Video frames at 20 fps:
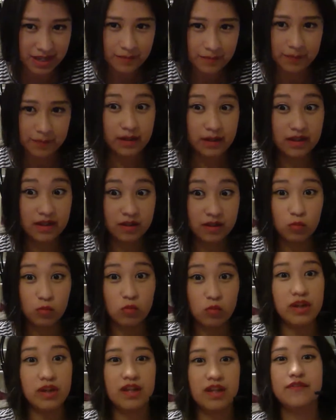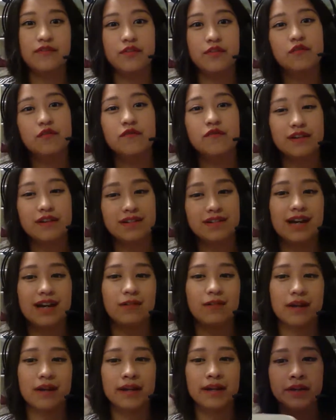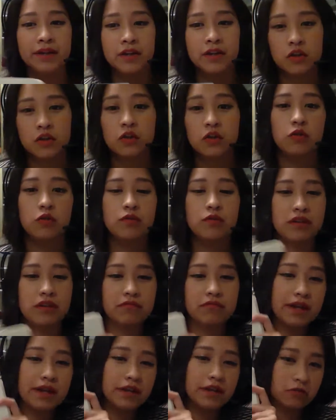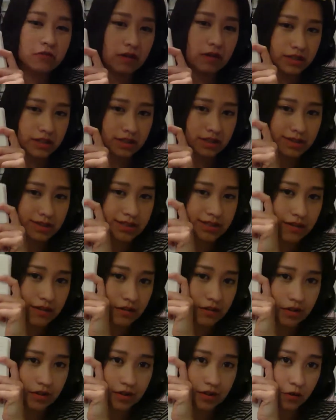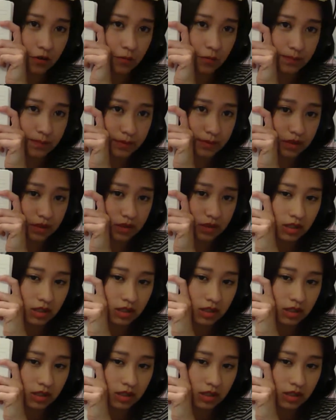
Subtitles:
But what if you feel that way, you can write your questions down on a notebook